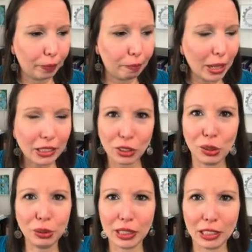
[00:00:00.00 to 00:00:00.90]
best
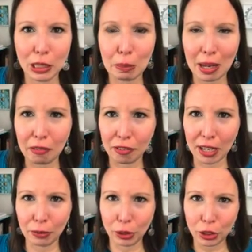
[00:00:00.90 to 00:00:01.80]
new system I
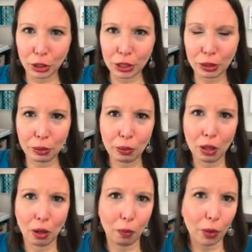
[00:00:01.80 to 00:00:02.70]
found to do
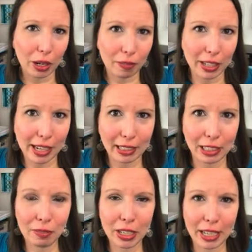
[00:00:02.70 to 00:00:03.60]
whatever the
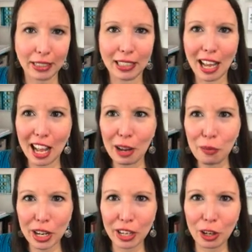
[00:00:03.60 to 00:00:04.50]
activity is. I
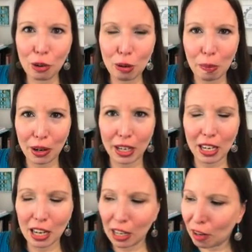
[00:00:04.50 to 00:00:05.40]
want to know about it.
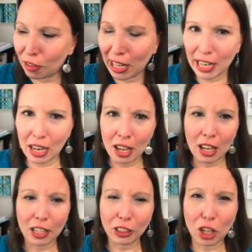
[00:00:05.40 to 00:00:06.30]
And if they
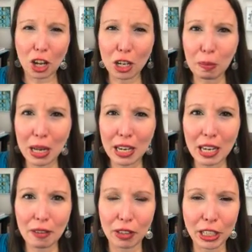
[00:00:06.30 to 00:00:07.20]
talk about
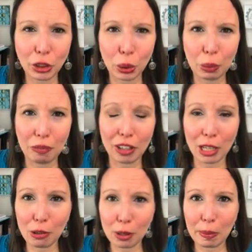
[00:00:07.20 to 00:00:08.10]
it, if they show a
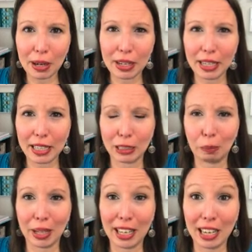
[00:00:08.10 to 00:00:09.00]
video about it
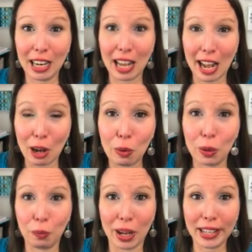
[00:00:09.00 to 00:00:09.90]
explaining how
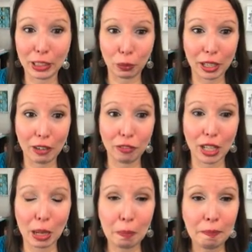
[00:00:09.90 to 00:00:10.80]
and why it's working for
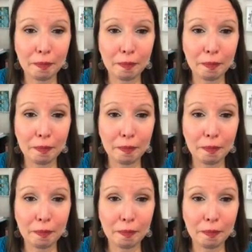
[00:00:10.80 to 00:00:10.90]
them,